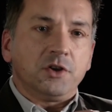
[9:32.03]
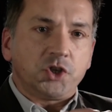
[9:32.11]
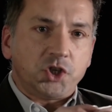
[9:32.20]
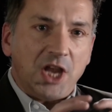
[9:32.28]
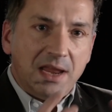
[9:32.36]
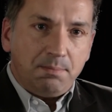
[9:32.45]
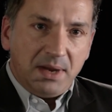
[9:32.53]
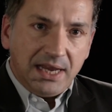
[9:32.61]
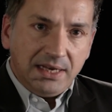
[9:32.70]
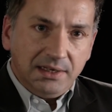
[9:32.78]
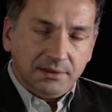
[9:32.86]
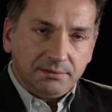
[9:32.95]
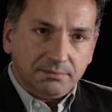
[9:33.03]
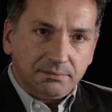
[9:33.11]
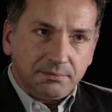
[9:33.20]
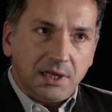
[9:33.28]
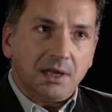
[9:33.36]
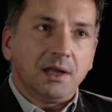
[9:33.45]
shaping,
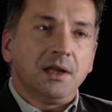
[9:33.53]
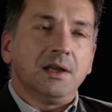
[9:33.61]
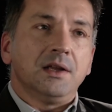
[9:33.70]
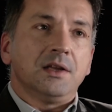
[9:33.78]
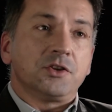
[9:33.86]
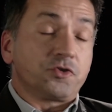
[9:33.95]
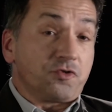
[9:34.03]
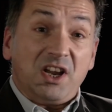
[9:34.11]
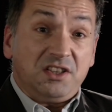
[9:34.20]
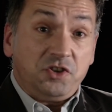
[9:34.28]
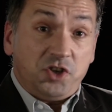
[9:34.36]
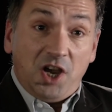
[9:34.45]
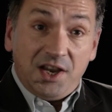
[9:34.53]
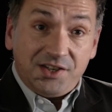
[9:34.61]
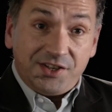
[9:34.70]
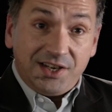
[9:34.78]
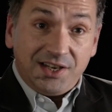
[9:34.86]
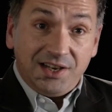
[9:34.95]

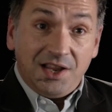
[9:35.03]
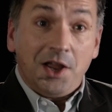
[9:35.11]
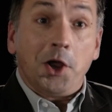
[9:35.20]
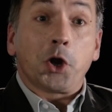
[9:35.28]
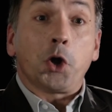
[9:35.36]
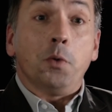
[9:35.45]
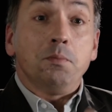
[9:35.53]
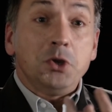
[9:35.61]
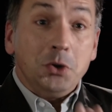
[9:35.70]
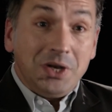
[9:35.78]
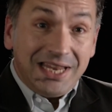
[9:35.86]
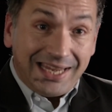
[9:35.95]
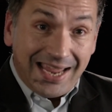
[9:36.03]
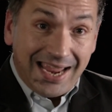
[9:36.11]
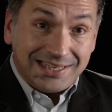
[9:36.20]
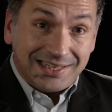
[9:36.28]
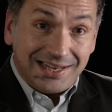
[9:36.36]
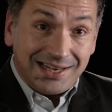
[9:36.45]
strategizing,
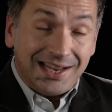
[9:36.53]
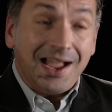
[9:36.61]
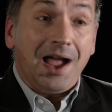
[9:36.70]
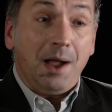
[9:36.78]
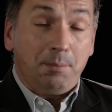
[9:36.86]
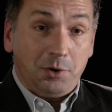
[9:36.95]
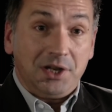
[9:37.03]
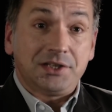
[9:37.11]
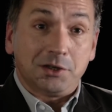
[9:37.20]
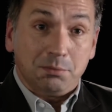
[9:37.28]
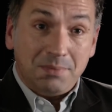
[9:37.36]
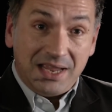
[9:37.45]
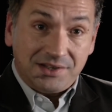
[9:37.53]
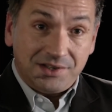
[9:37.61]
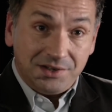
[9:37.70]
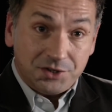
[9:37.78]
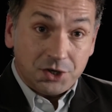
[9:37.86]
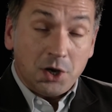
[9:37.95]
communicating a political
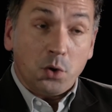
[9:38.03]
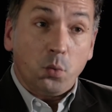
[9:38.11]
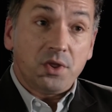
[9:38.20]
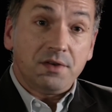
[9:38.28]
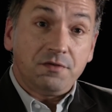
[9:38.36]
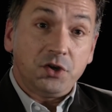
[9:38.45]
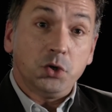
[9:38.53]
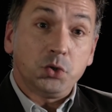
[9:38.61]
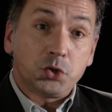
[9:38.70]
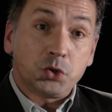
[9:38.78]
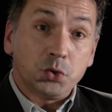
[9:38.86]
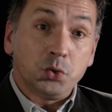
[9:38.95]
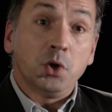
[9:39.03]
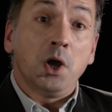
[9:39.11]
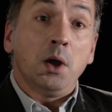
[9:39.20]
message with a view to